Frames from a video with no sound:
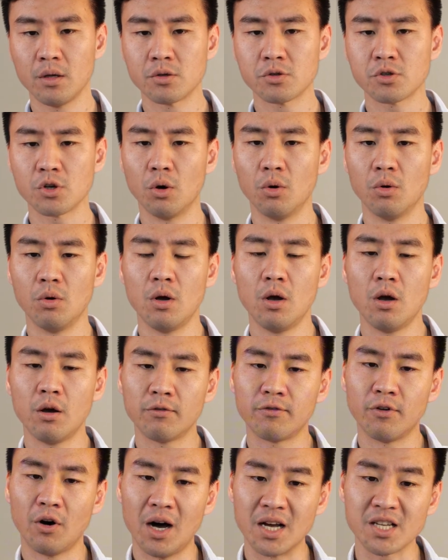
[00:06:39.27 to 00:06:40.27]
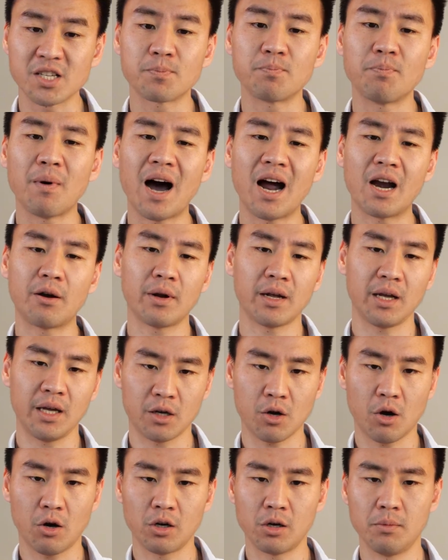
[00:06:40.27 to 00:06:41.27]
So, for aspiring
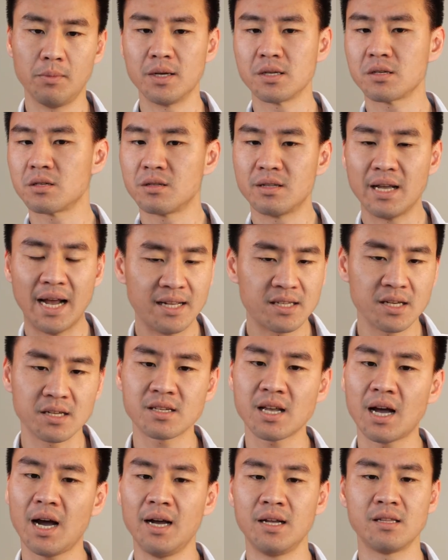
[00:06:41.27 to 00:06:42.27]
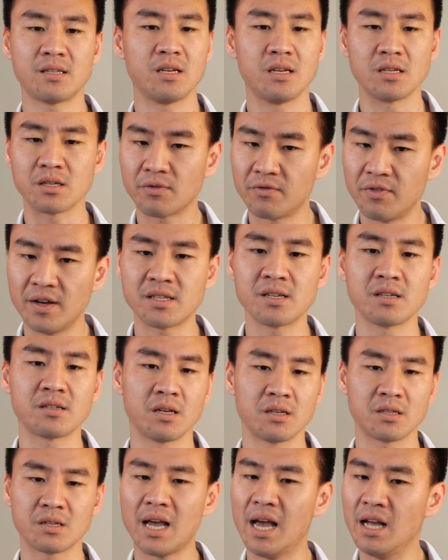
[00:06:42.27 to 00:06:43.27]
economists, data scientists,
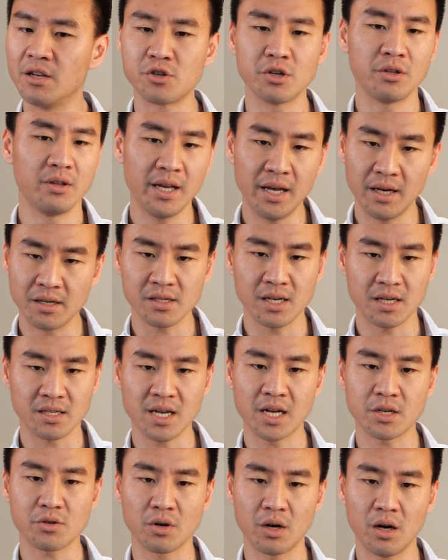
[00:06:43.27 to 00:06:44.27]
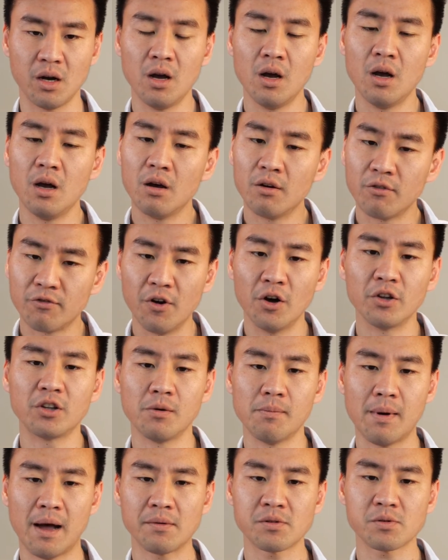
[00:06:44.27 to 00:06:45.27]
physicists, engineers, etc., Further
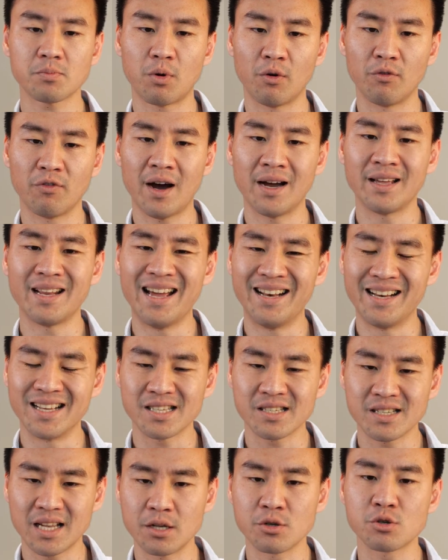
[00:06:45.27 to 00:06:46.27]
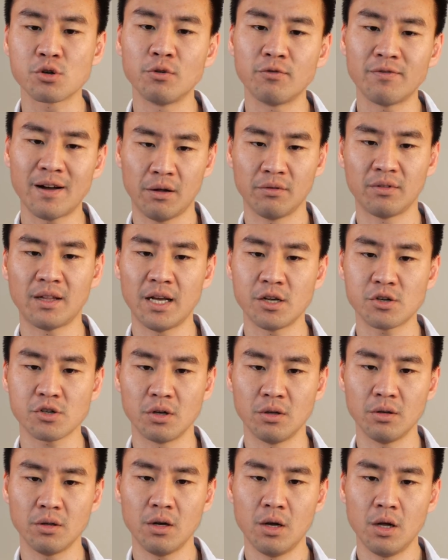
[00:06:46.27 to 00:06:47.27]
maths provide an essential
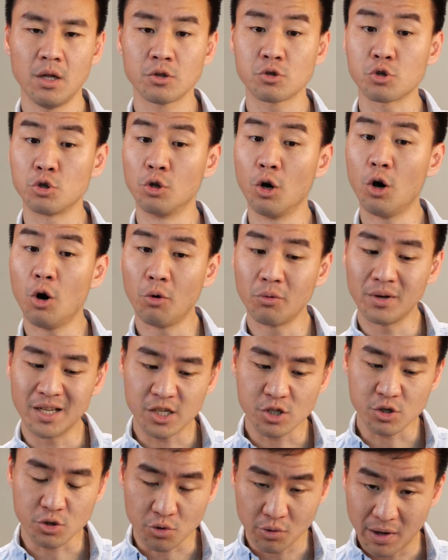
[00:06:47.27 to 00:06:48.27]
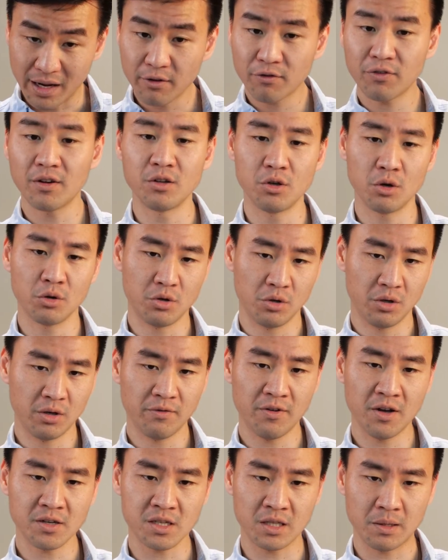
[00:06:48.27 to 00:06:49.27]
foundation to not only strengthen your
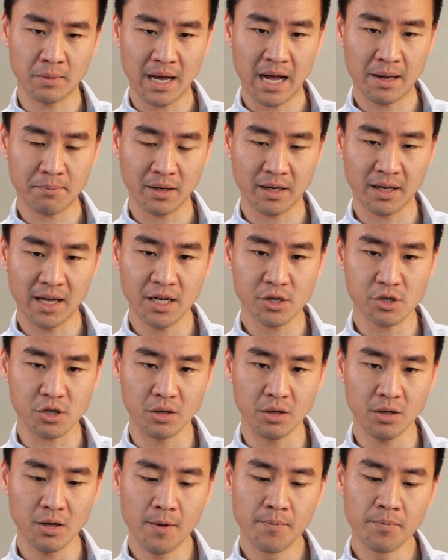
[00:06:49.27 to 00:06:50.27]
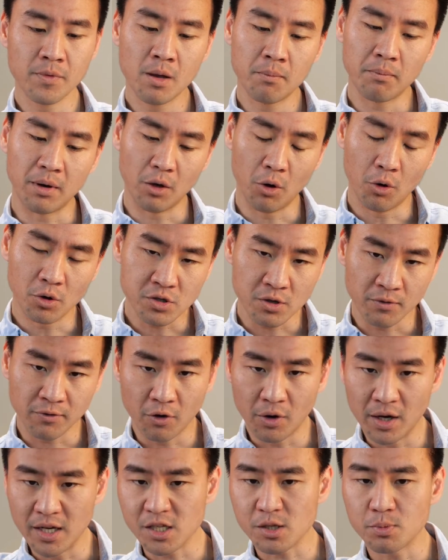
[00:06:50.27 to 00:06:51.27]
university application, but also
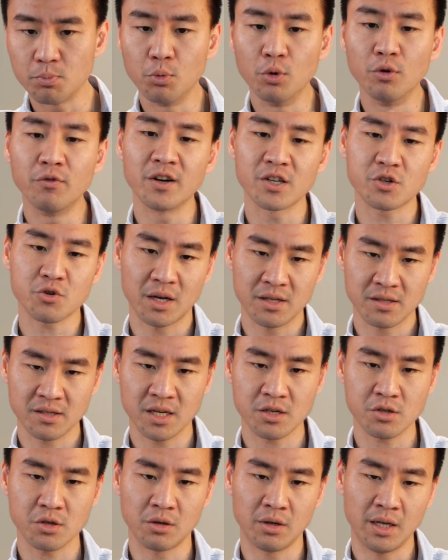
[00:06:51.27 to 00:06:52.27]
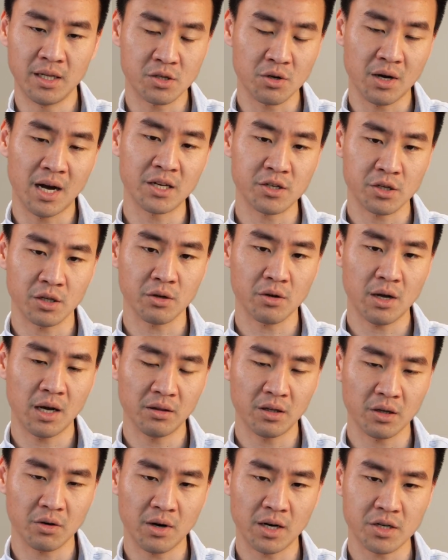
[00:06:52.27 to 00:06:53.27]
for a smoother transition into
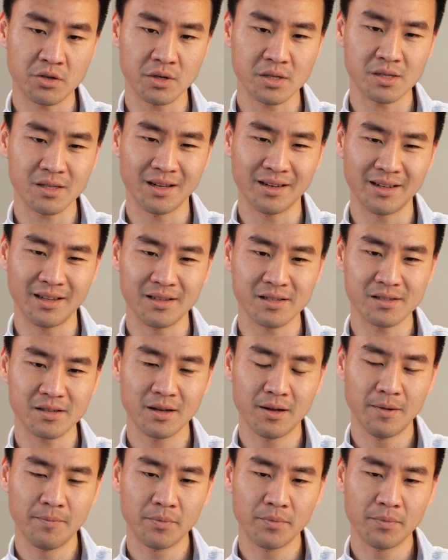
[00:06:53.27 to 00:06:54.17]
undergraduate studies.